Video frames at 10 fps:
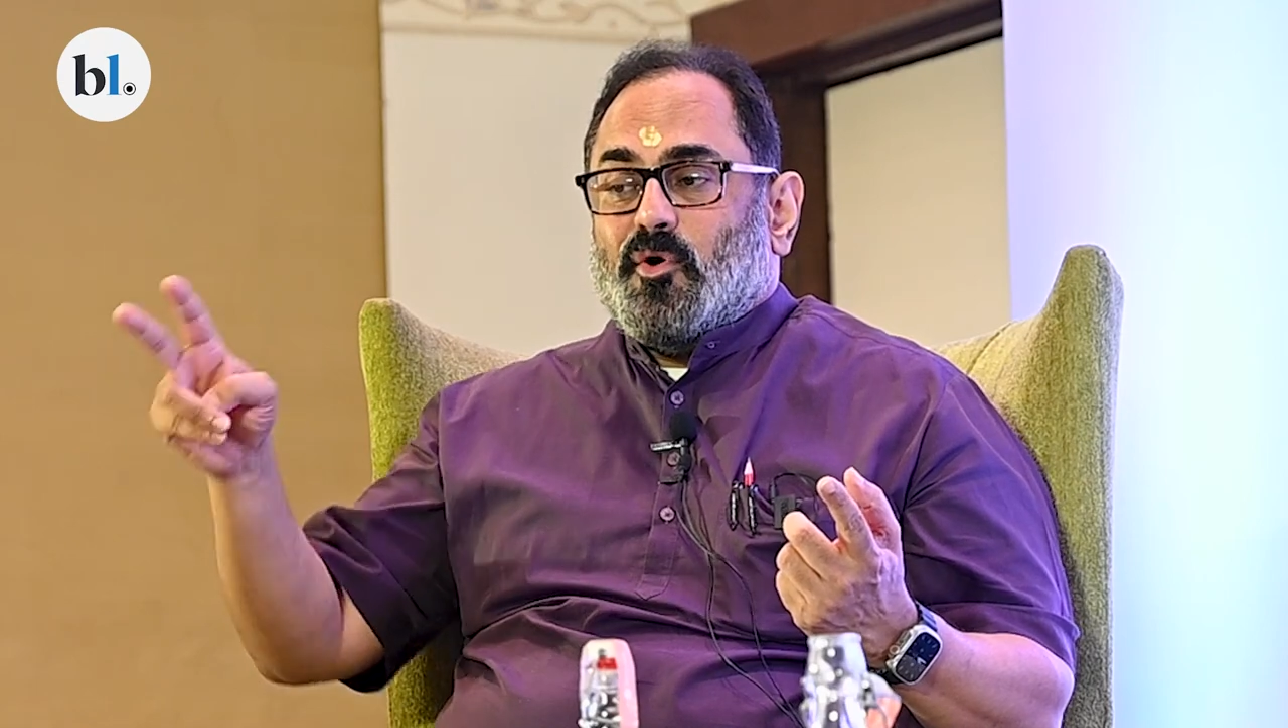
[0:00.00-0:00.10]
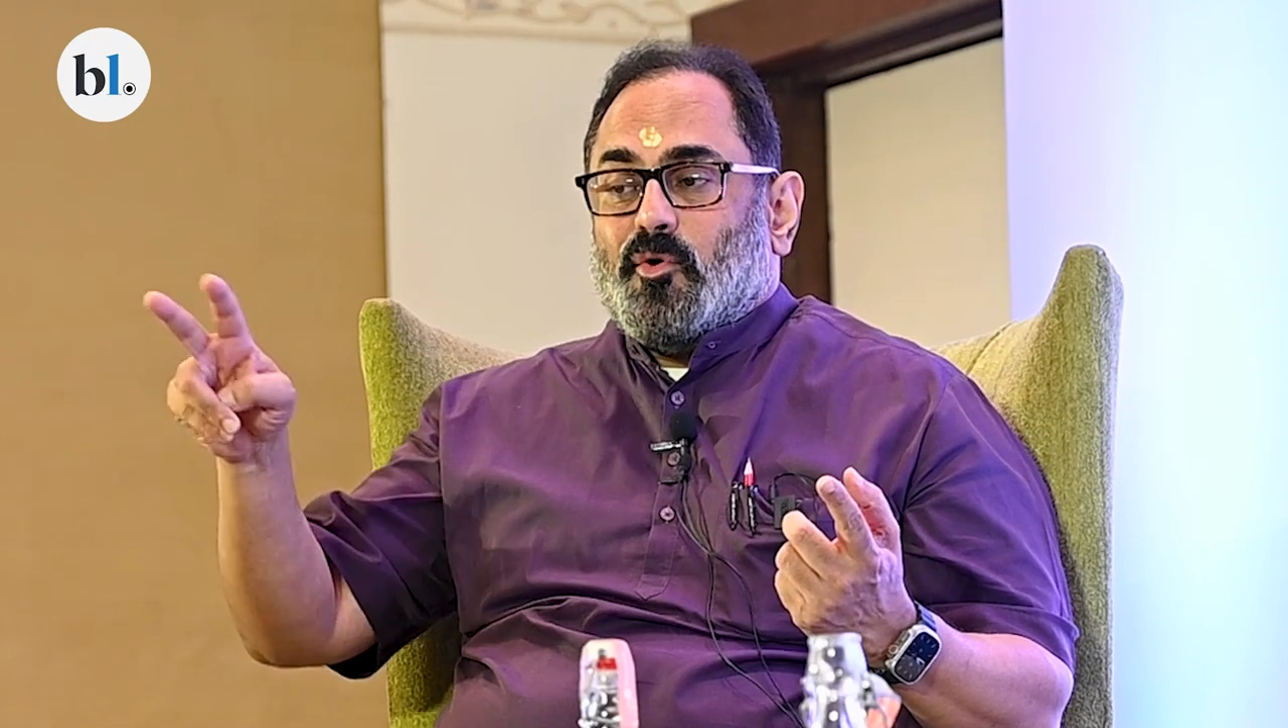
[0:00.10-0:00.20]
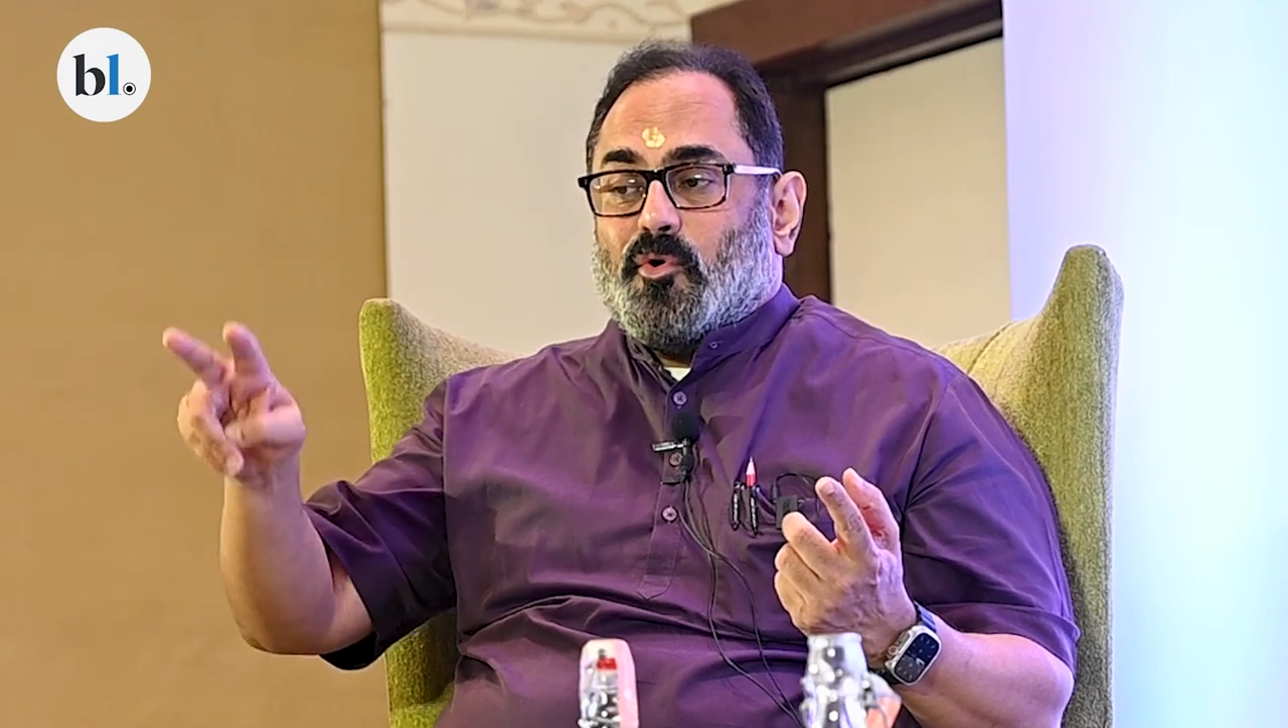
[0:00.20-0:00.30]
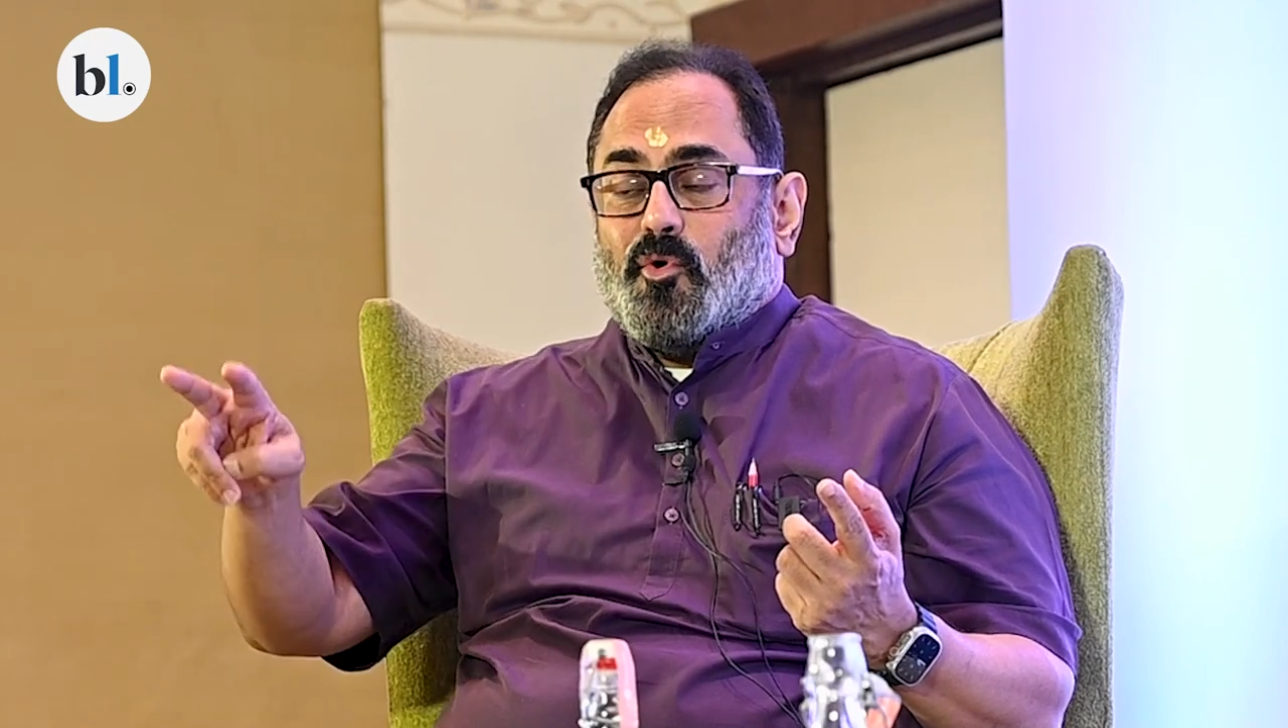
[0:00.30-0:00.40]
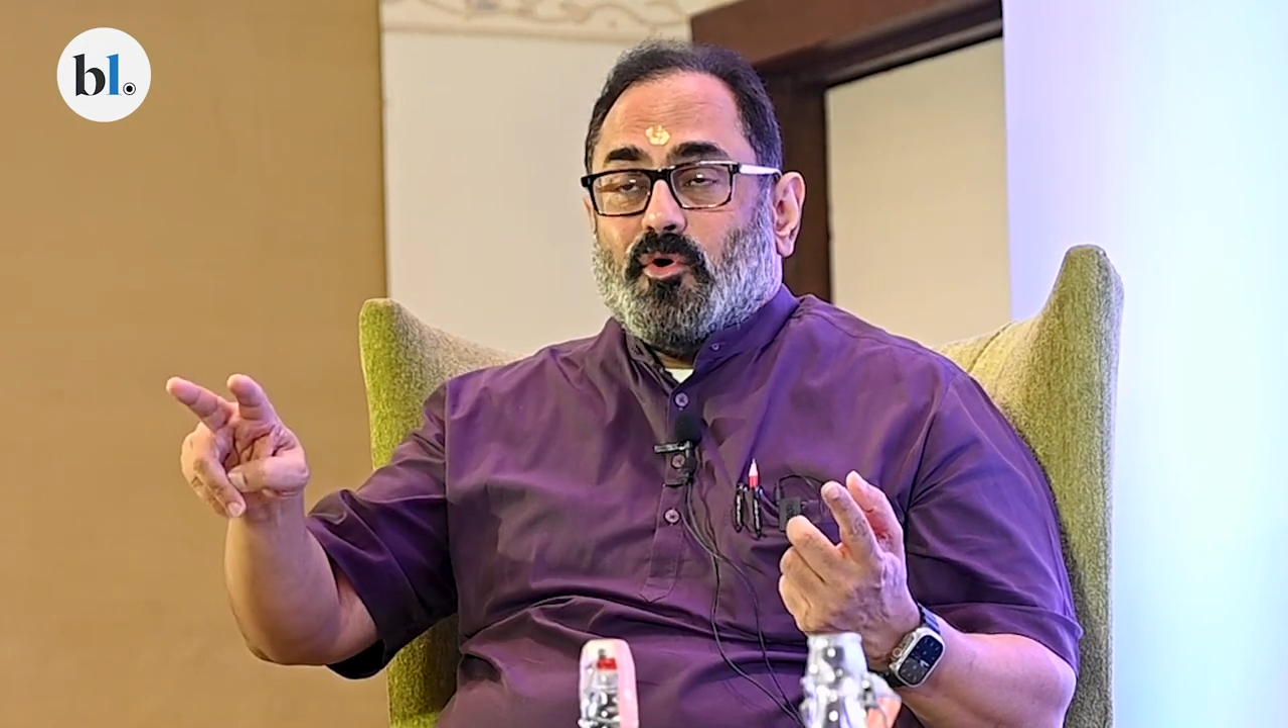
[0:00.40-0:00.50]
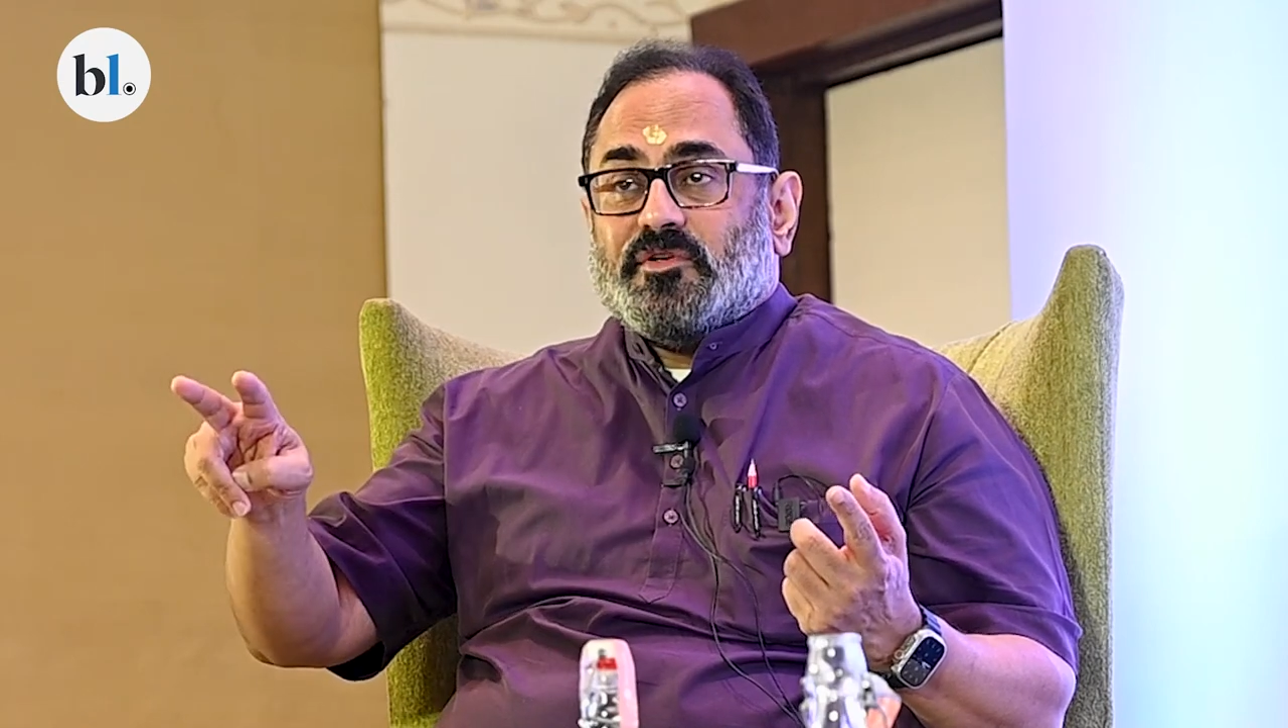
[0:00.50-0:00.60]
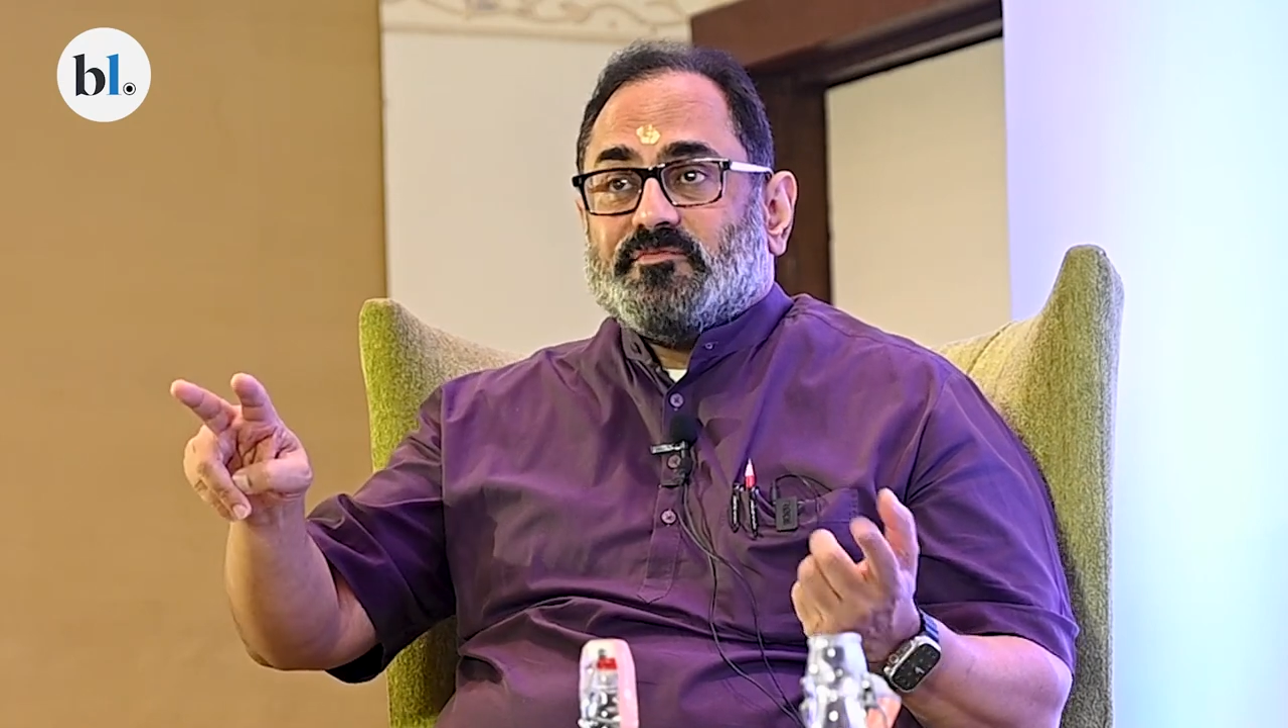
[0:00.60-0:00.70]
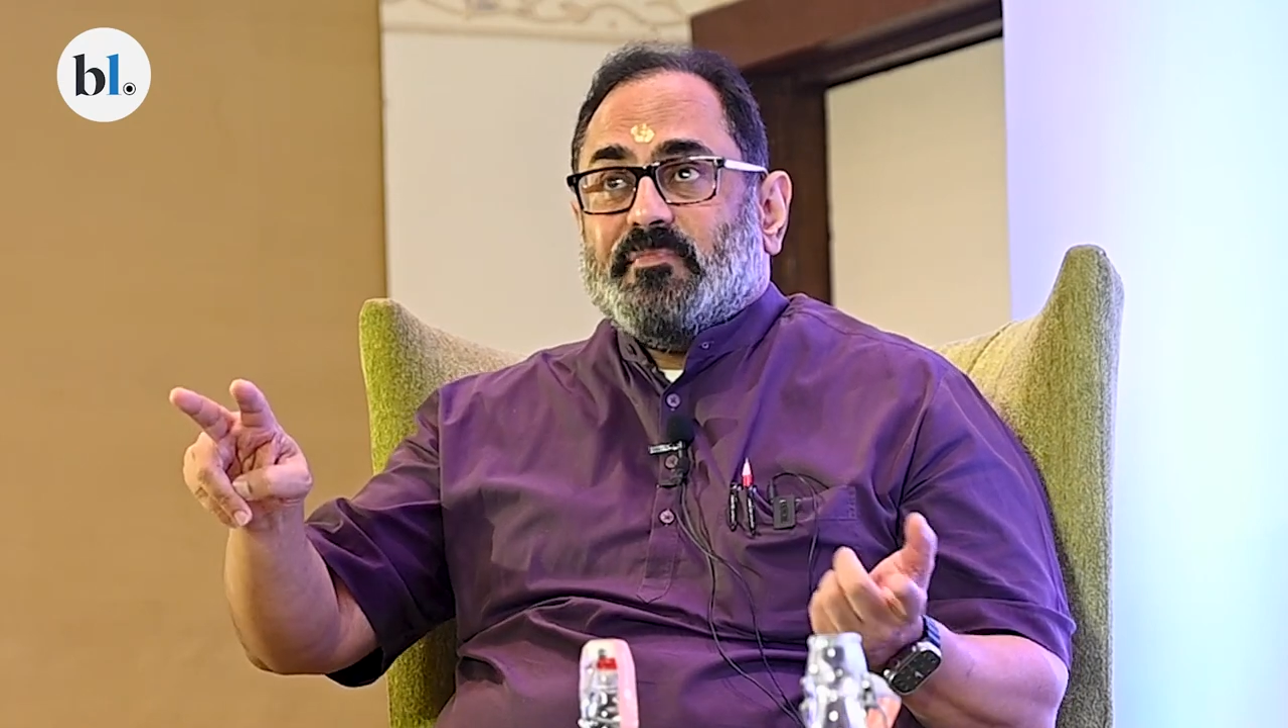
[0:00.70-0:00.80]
go rogue is